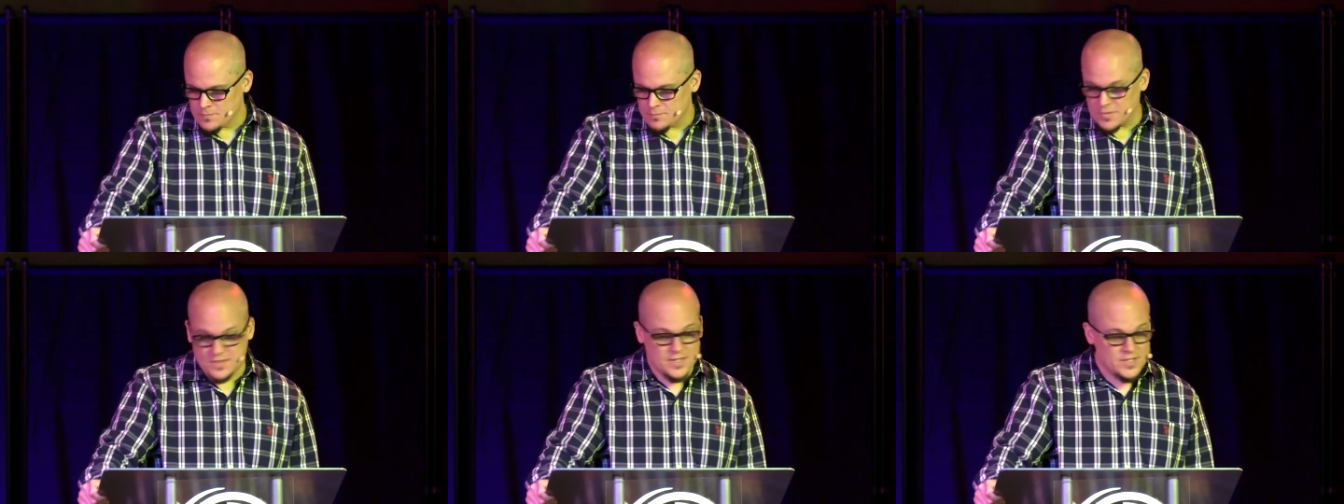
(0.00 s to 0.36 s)

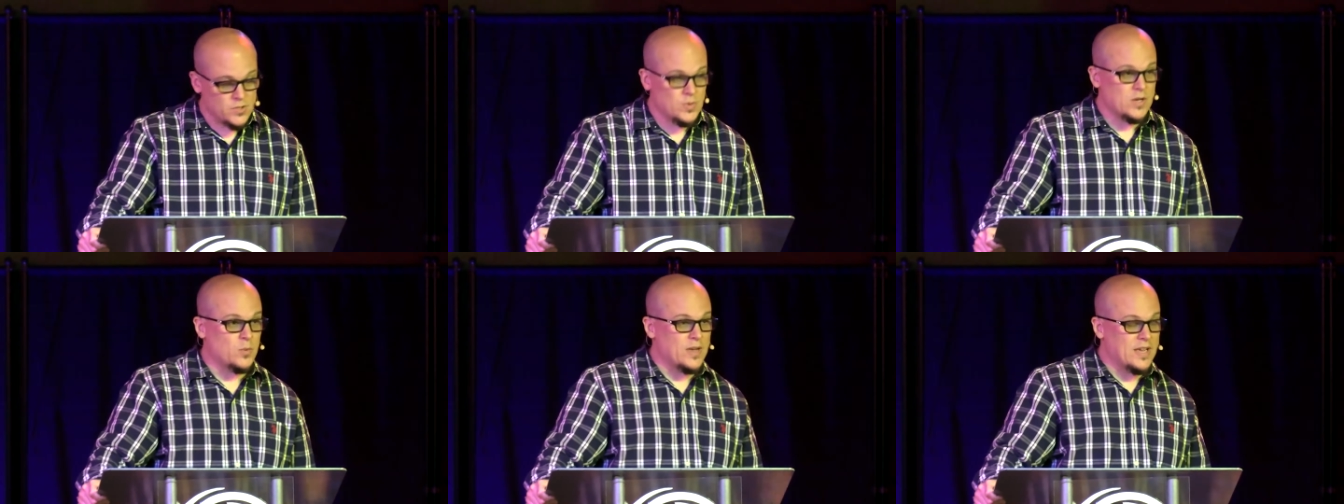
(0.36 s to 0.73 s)
But
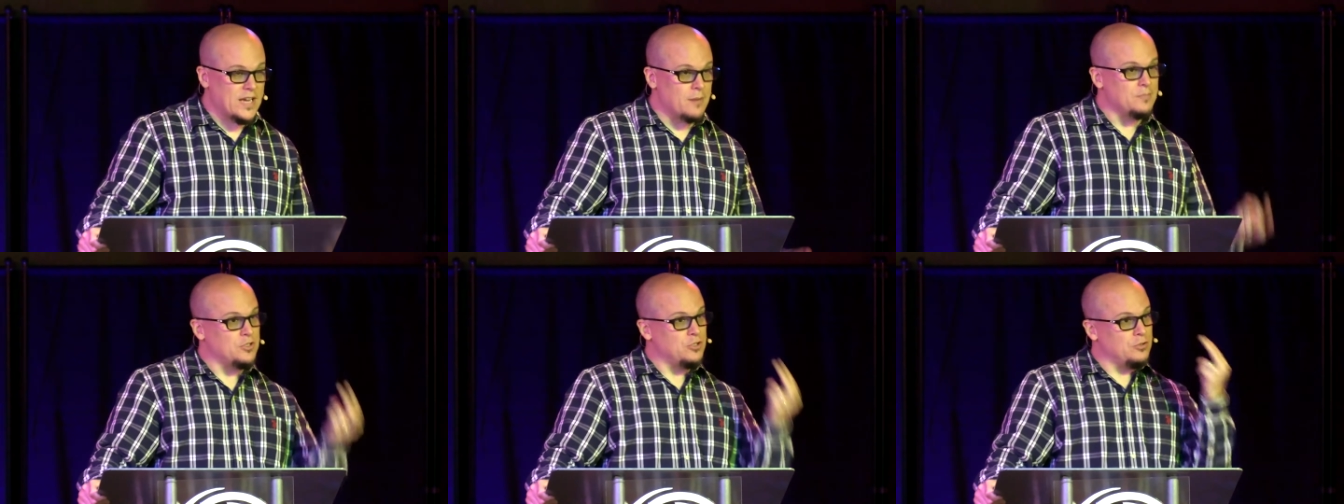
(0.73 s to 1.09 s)
this week we
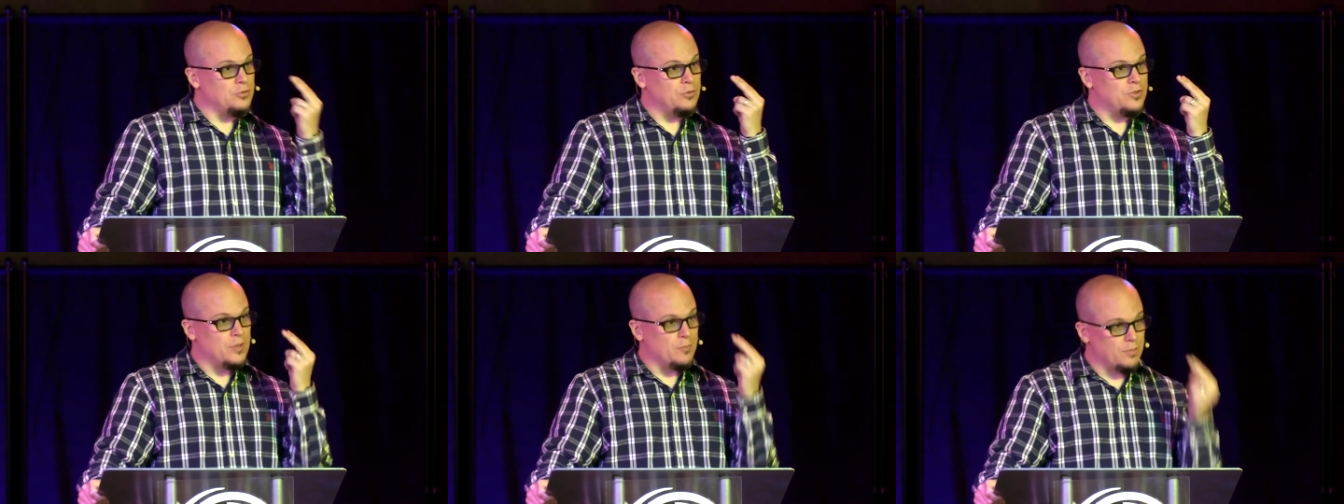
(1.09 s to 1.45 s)
come
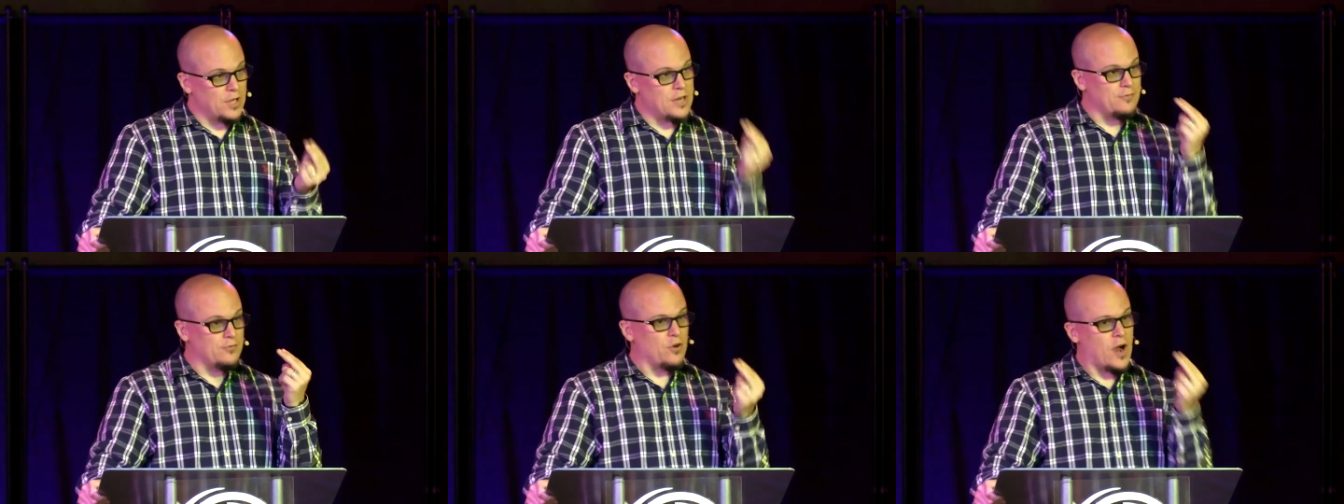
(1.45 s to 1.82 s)
to the
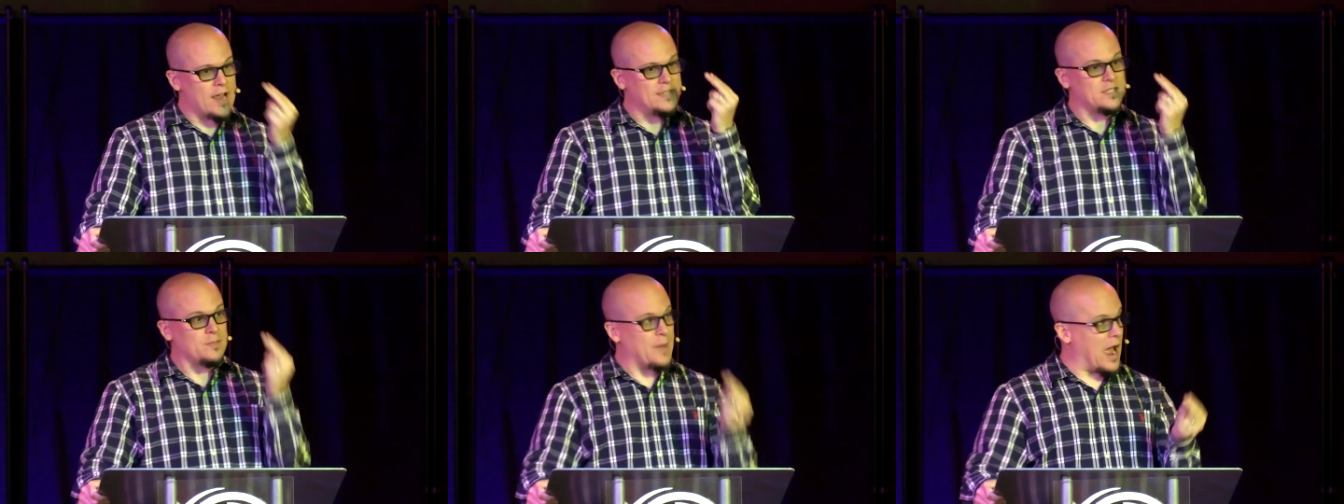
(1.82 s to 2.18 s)
blood of
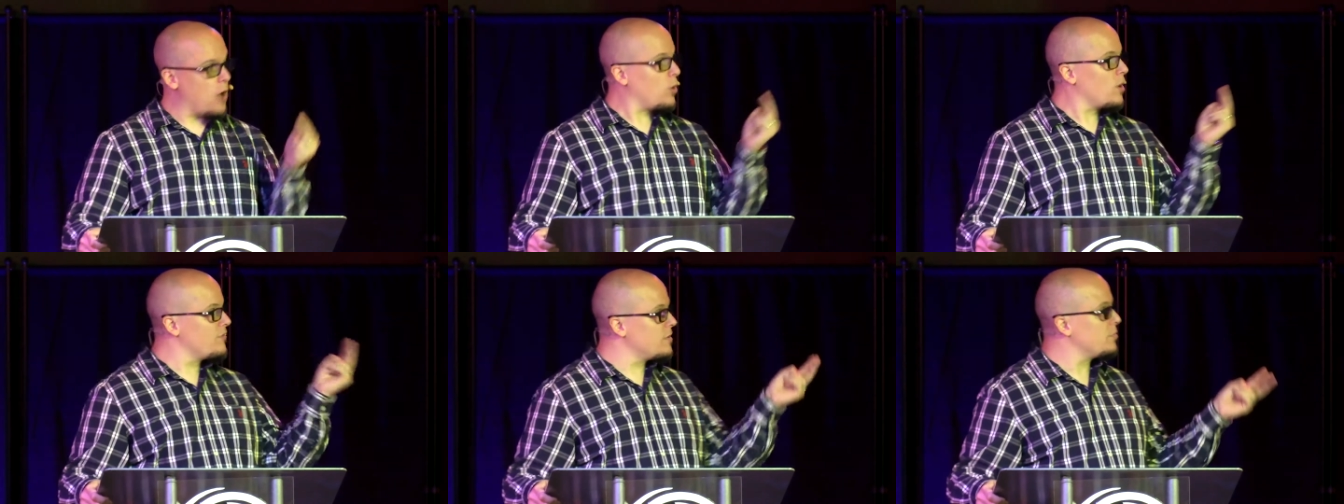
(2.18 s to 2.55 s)
Christ, the
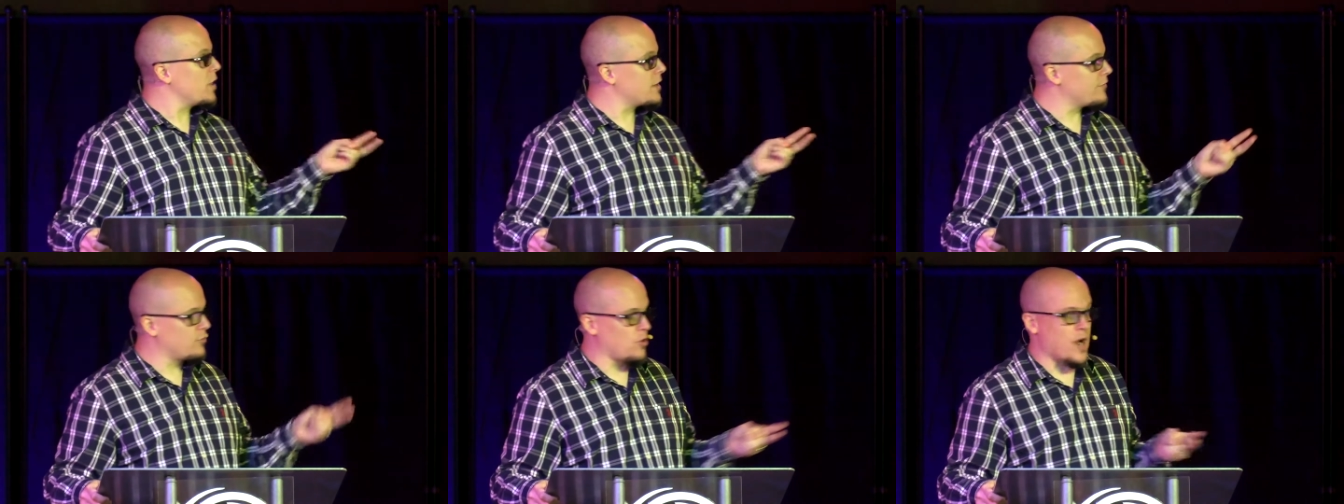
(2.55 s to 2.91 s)
power of the
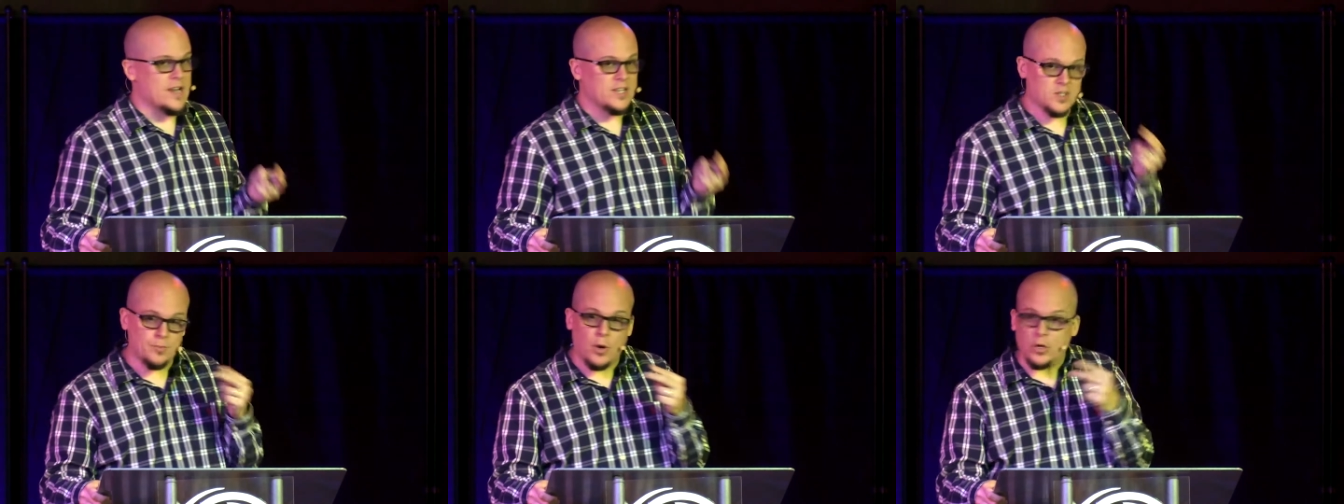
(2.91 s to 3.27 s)
blood of
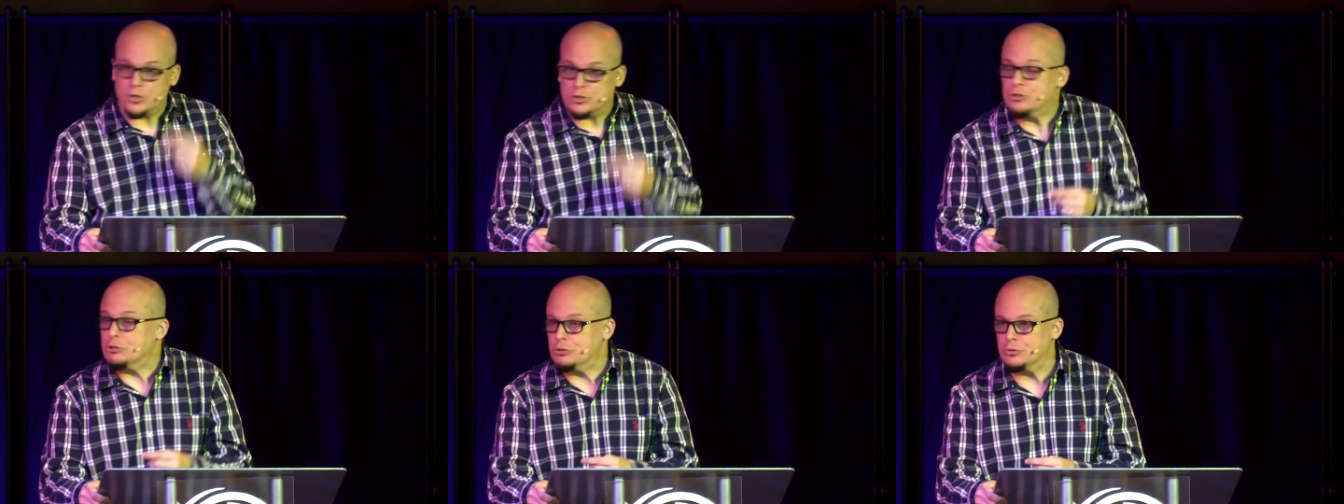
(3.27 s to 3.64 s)
Christ,
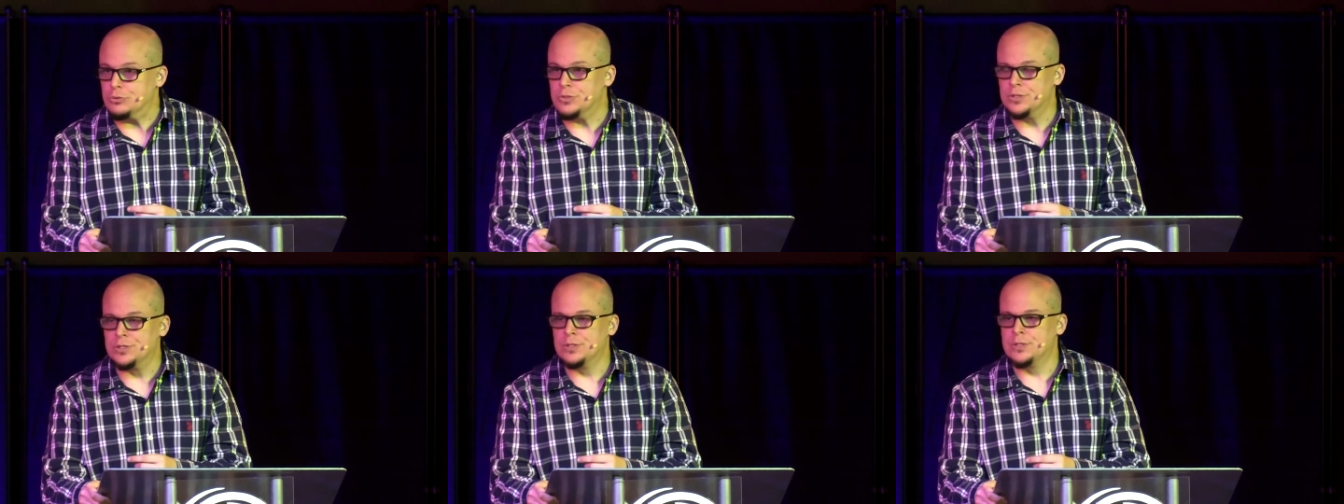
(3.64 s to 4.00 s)
part 2,